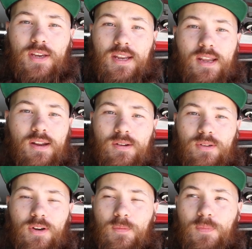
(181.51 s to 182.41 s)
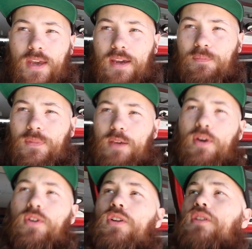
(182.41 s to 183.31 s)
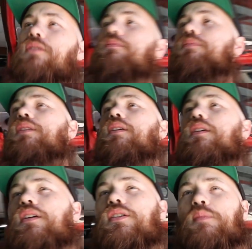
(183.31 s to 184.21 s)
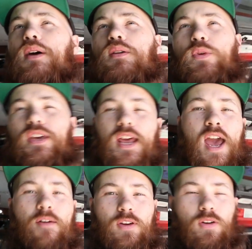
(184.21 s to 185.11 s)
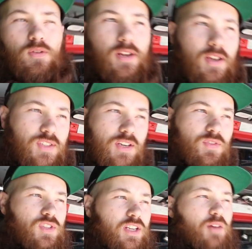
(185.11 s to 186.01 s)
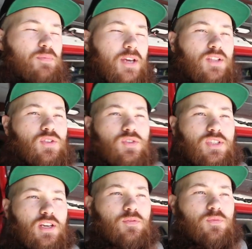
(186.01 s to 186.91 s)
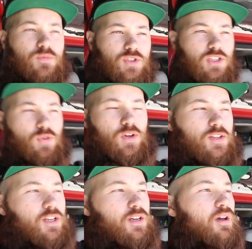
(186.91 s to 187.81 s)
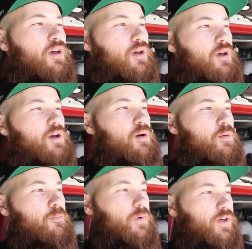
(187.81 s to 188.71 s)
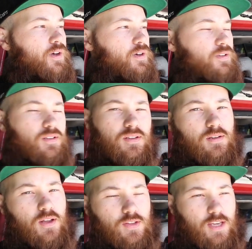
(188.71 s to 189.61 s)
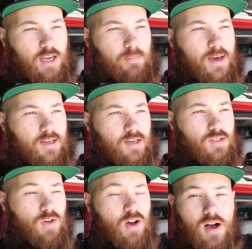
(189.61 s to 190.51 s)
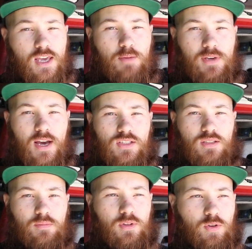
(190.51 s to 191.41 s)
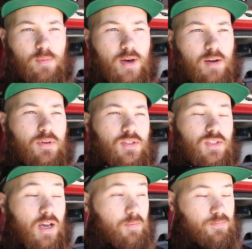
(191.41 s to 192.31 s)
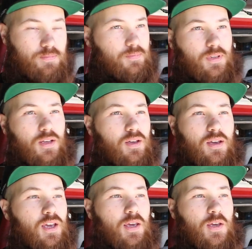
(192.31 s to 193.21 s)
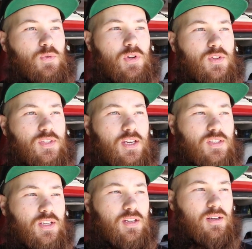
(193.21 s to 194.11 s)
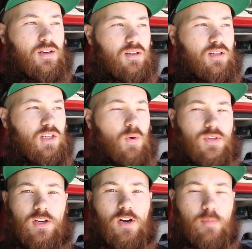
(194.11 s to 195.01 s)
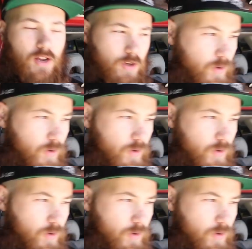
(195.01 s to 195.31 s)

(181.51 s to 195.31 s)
I don't know. I emailed her about a week and a half ago to see if there's any updates or see if she knew anything, but nothing came back yet. So I'll keep you guys in the loop about it. But it's one of those things that you always hear about. You